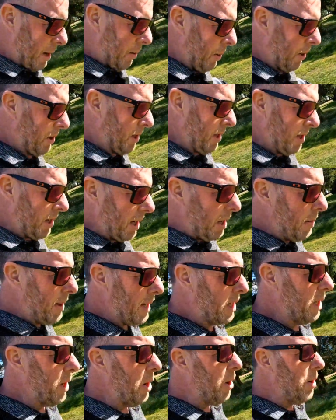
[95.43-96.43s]
which is going to
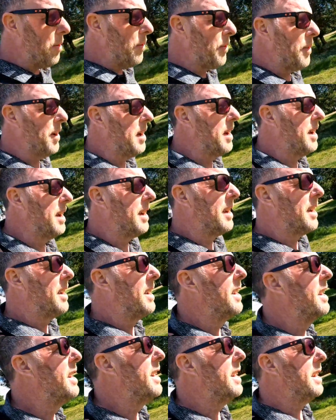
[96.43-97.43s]
be tough,
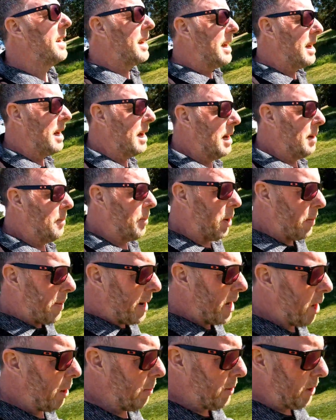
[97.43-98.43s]
but
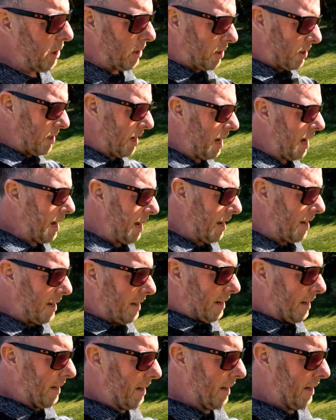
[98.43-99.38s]
my options are